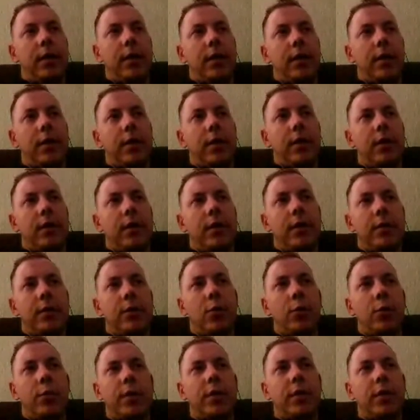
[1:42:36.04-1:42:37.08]
it's
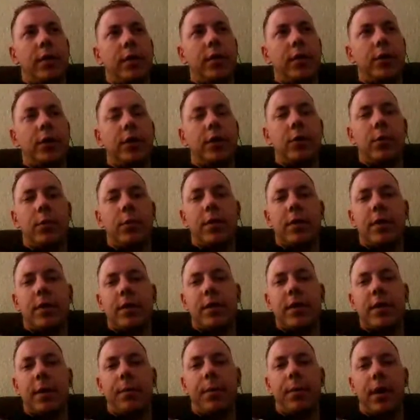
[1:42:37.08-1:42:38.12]
almost like she's almost a
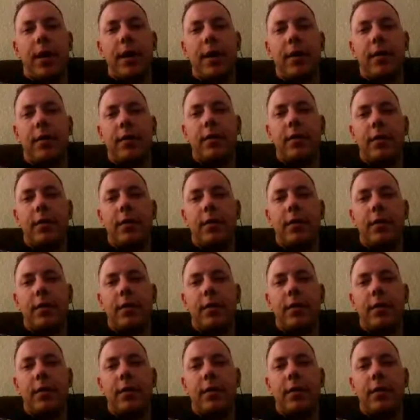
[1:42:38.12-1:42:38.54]
step ahead